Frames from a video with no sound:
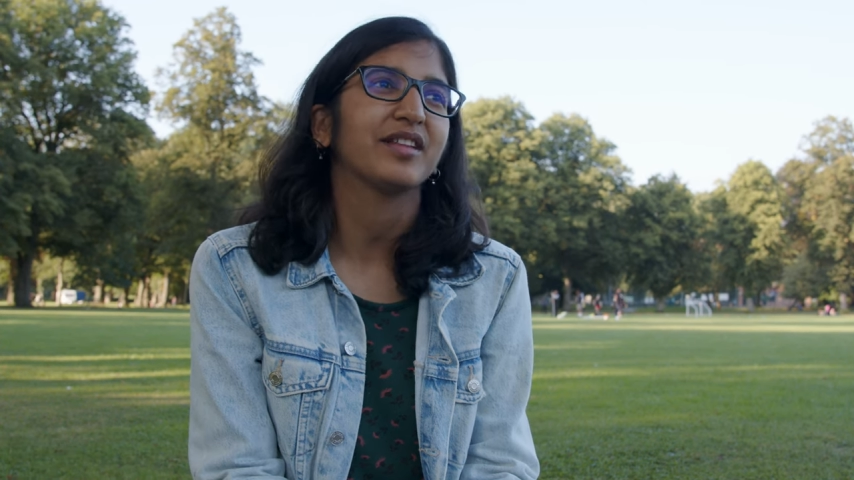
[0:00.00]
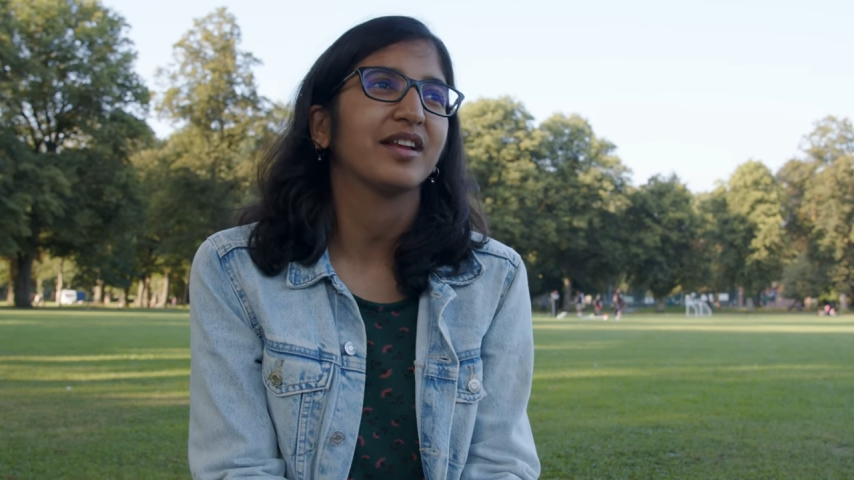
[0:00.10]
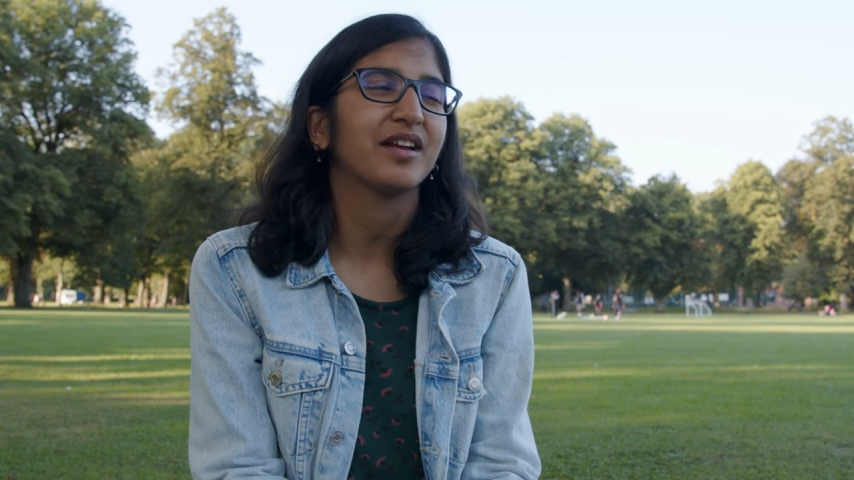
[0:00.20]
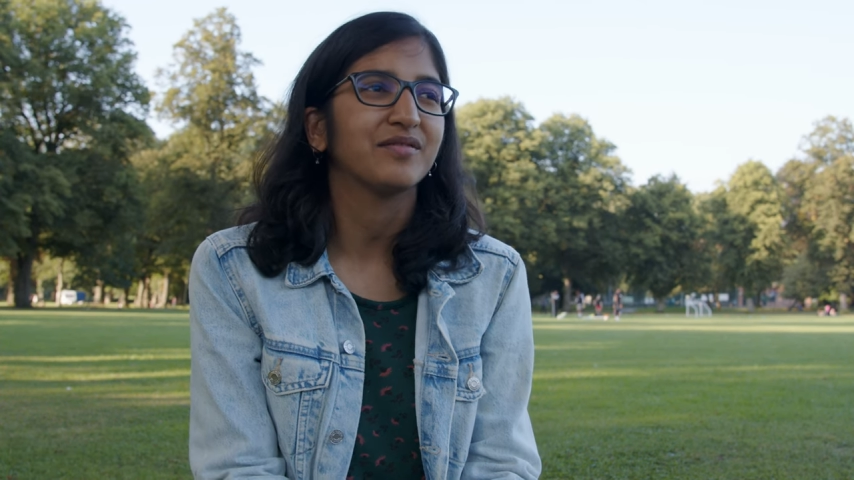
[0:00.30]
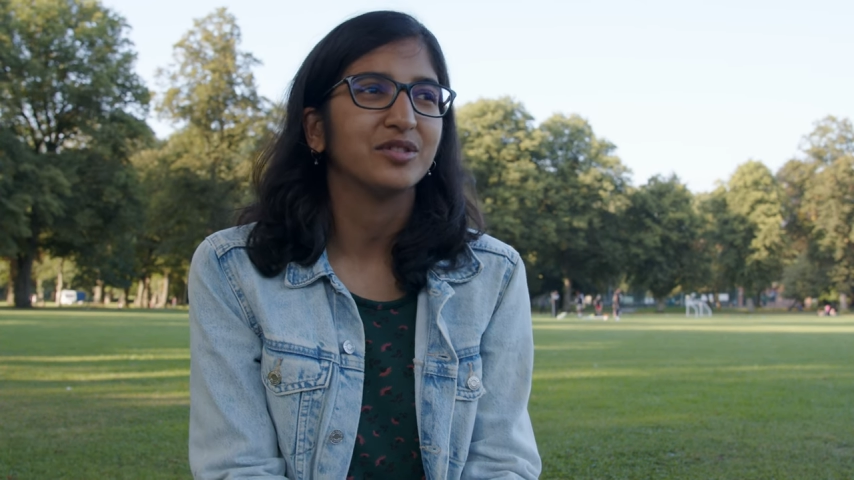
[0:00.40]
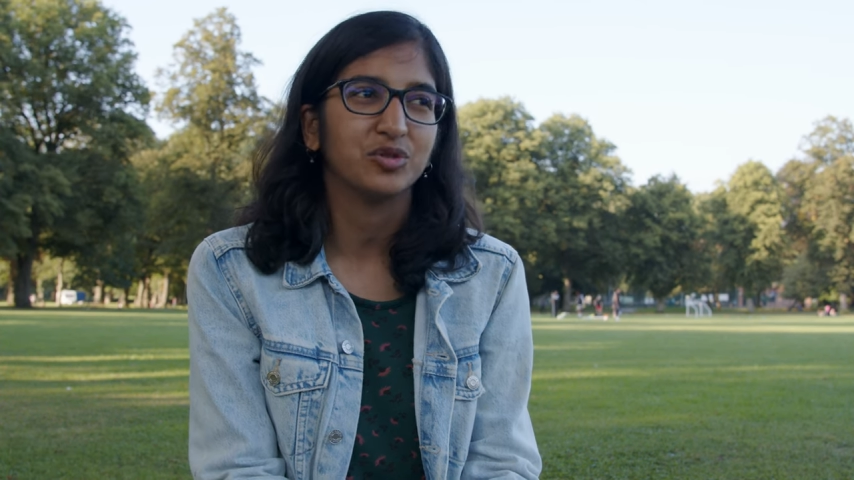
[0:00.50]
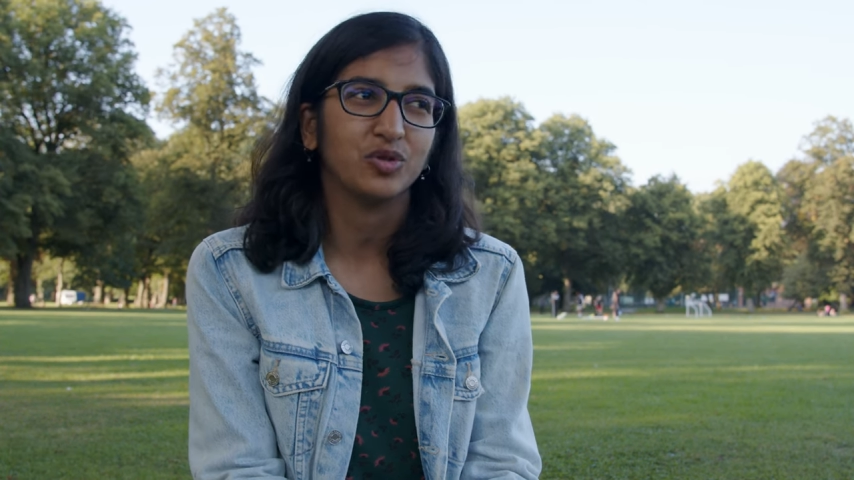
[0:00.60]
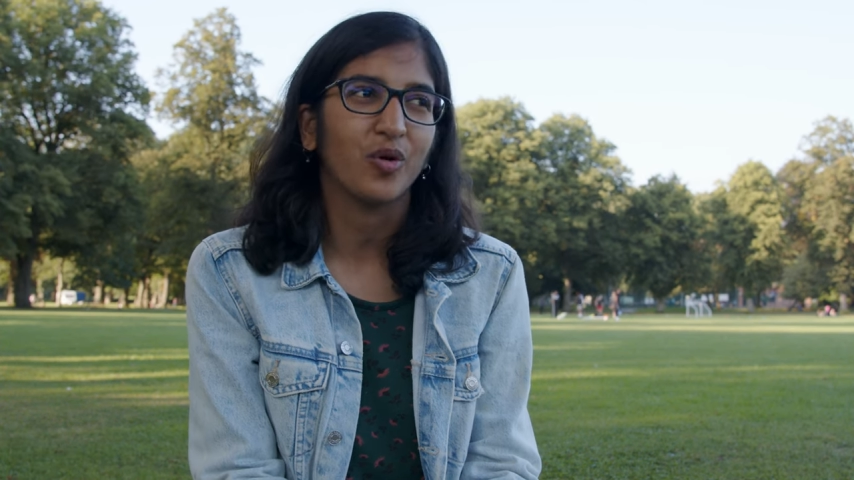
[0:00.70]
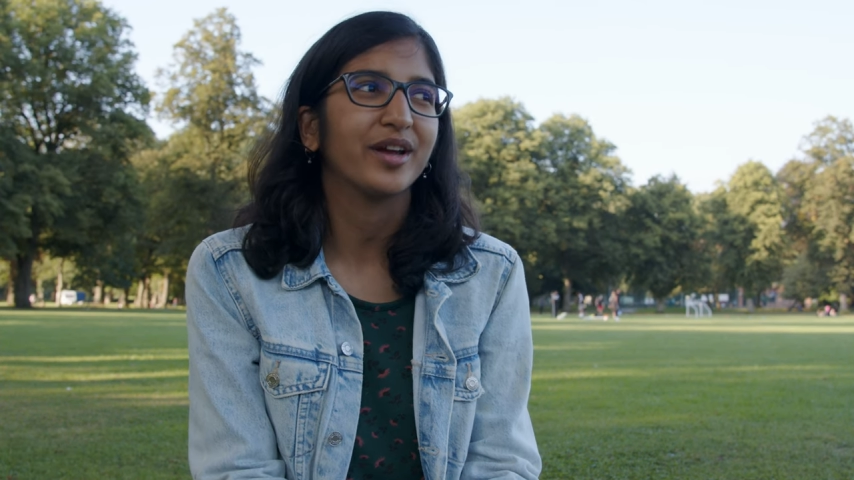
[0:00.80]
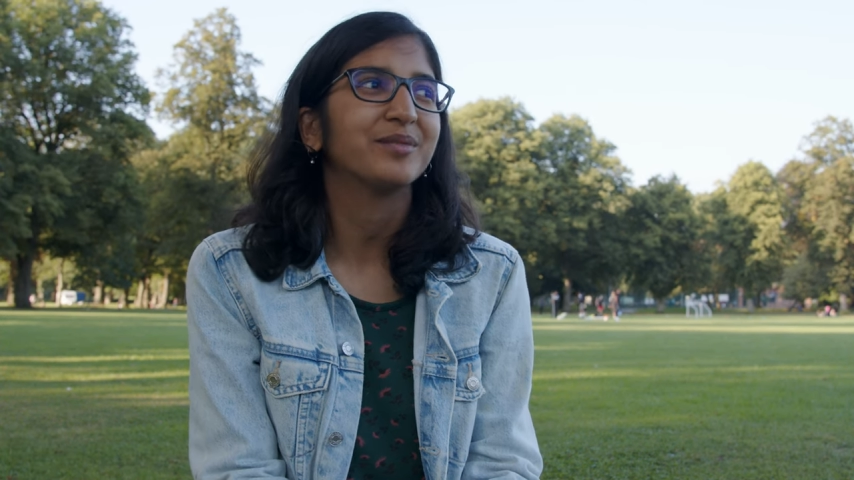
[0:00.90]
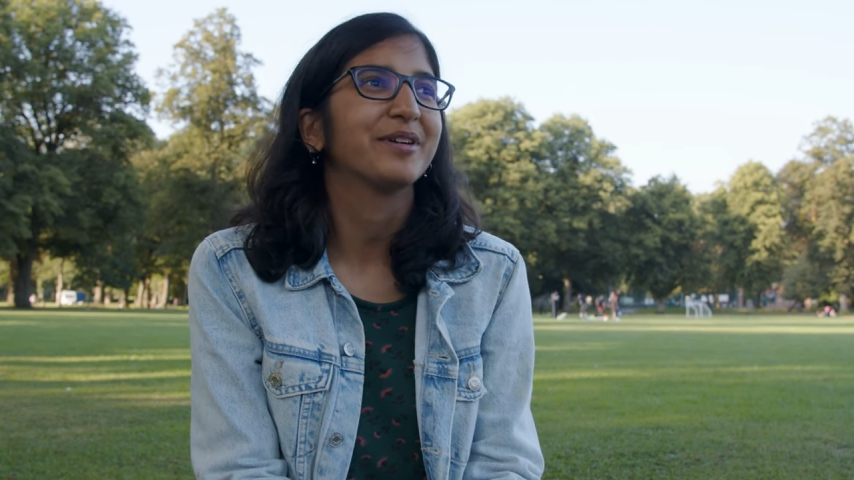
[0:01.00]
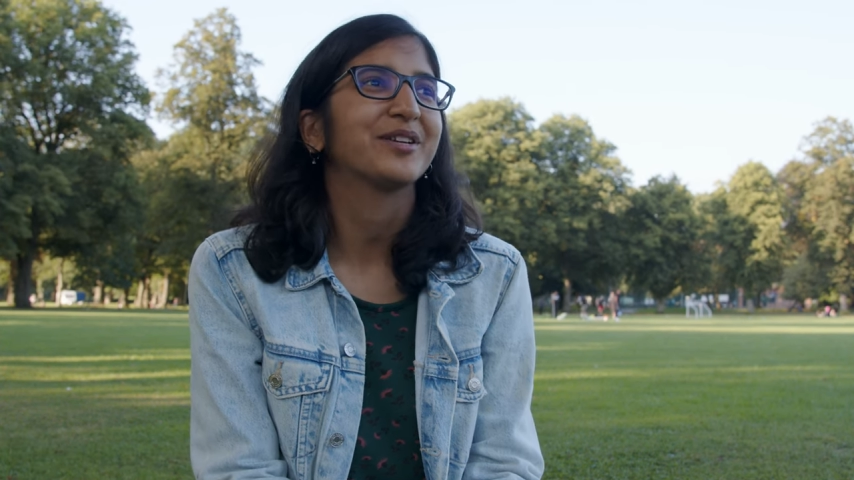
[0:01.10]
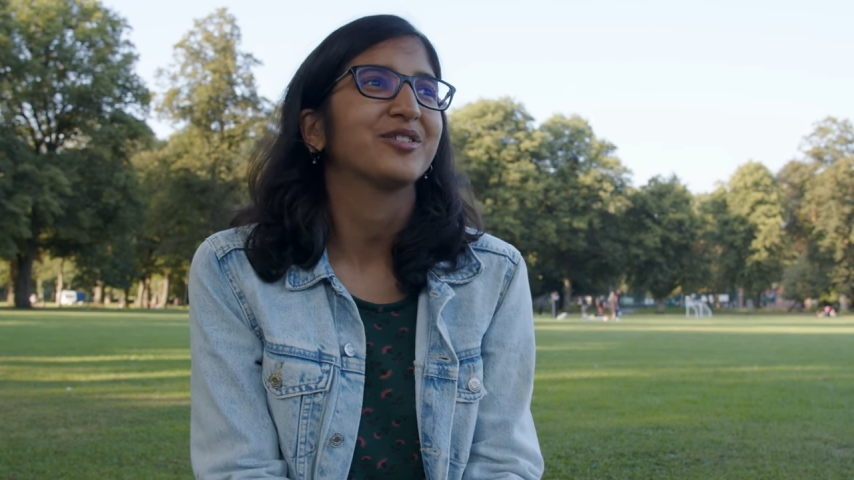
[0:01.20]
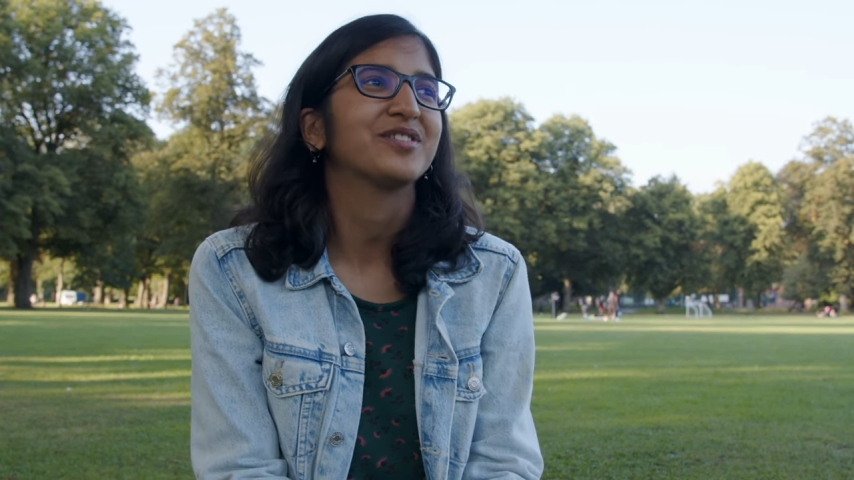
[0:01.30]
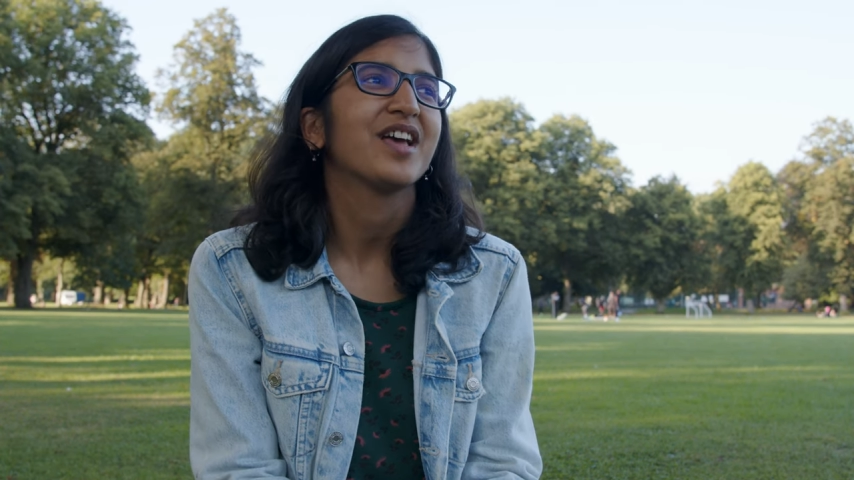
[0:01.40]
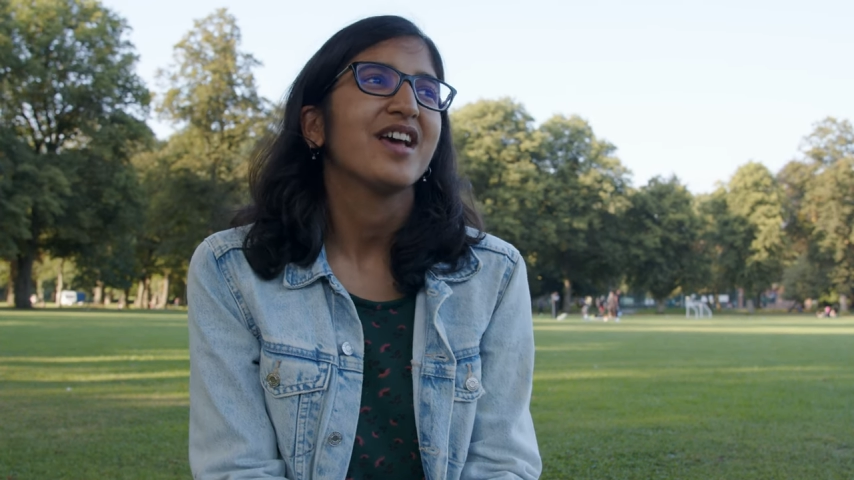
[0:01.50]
that I've enjoyed, because